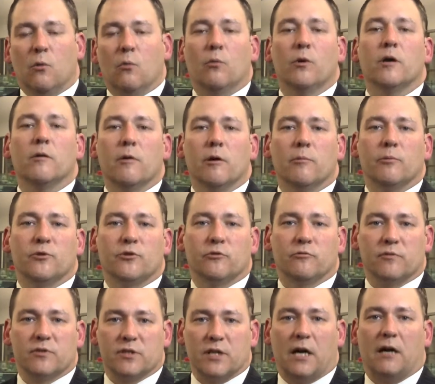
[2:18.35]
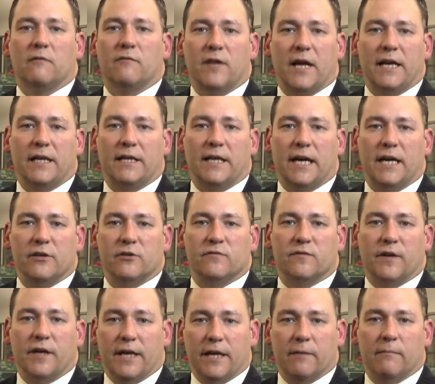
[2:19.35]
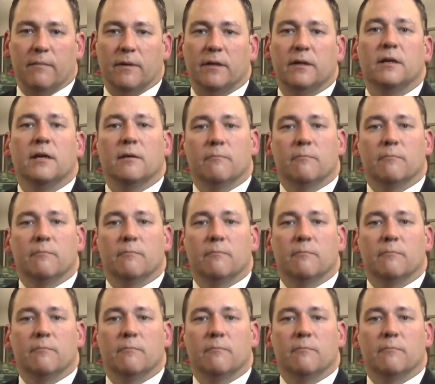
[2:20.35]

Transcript: We were able to resolve that case for him,